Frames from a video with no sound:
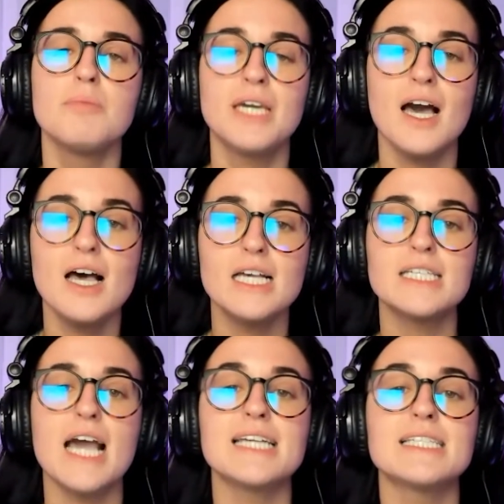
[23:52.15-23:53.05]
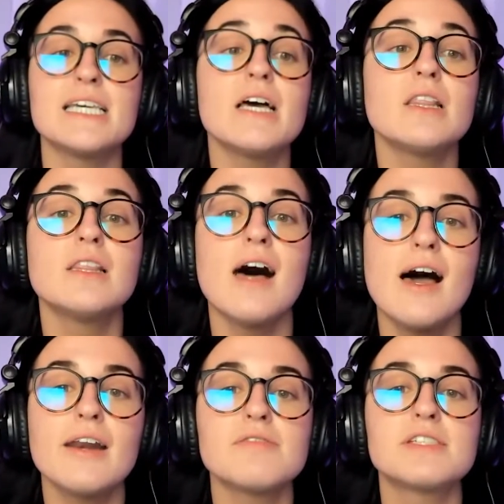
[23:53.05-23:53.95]
because I see a
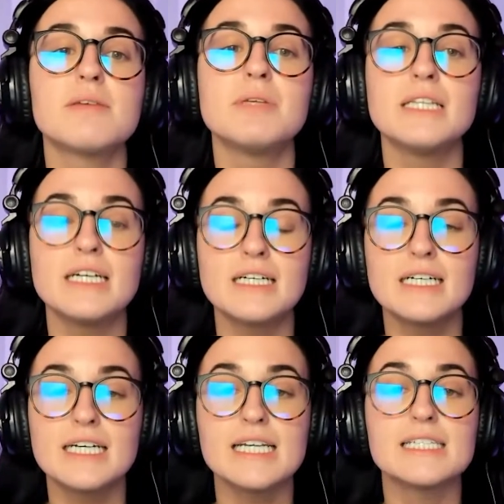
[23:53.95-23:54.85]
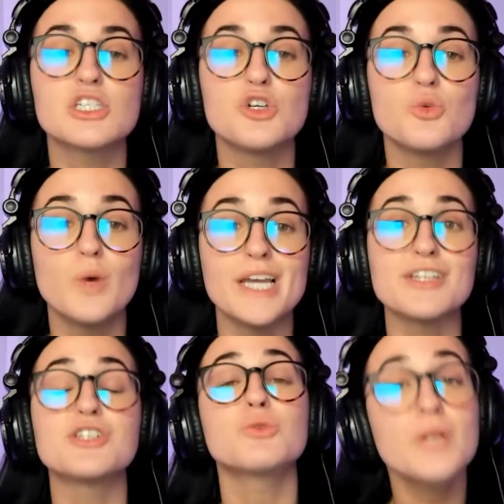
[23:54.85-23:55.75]
lot of similarities to
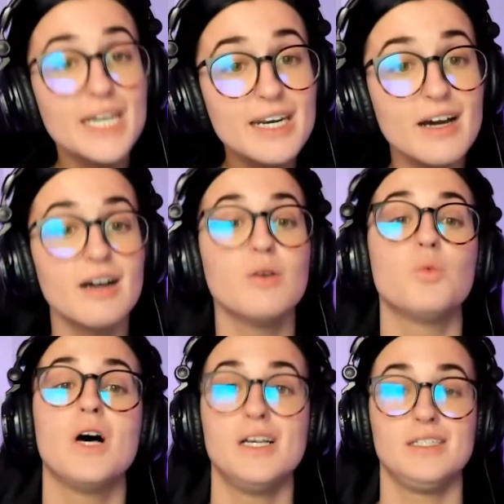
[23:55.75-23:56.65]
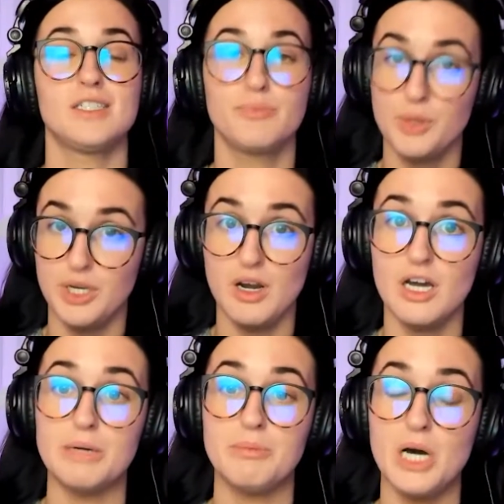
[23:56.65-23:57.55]
when Dorinda was put
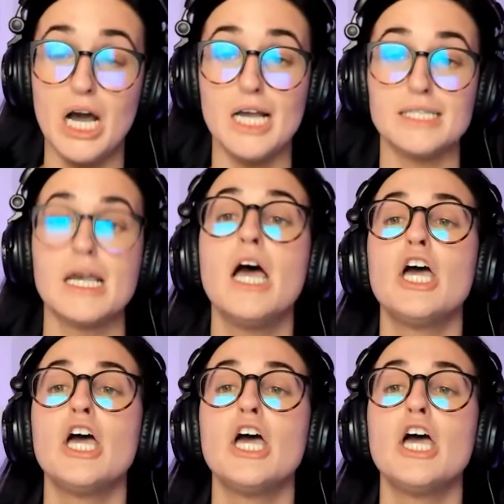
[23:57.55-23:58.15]
on pause.